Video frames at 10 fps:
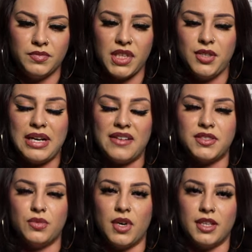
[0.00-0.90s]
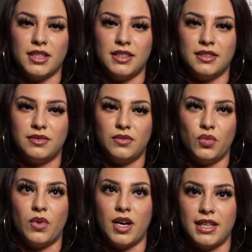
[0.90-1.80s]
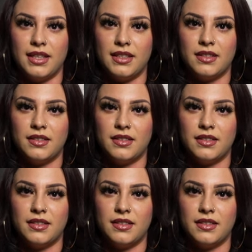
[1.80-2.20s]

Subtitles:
you have to wanna want it.